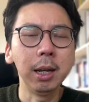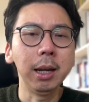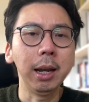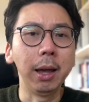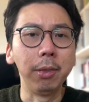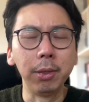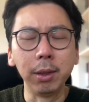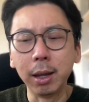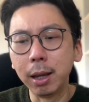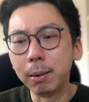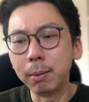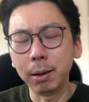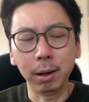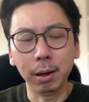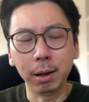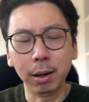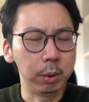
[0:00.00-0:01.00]
and then
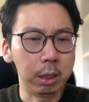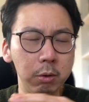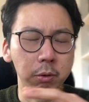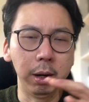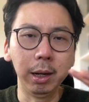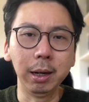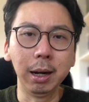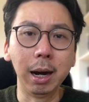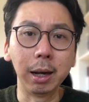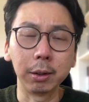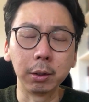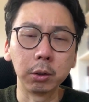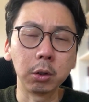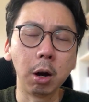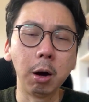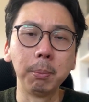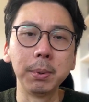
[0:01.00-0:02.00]
we create other
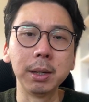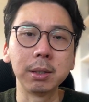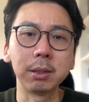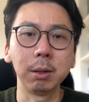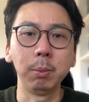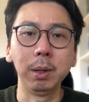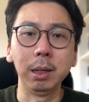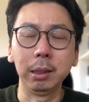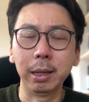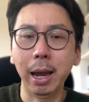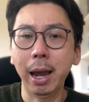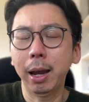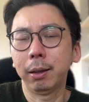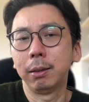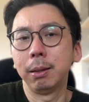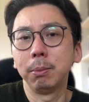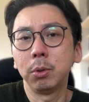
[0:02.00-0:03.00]
topics that we
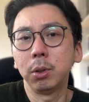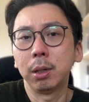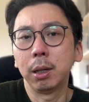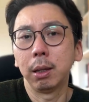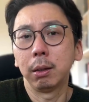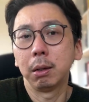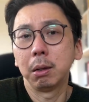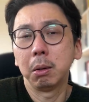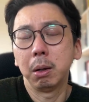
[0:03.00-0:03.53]
tag them together.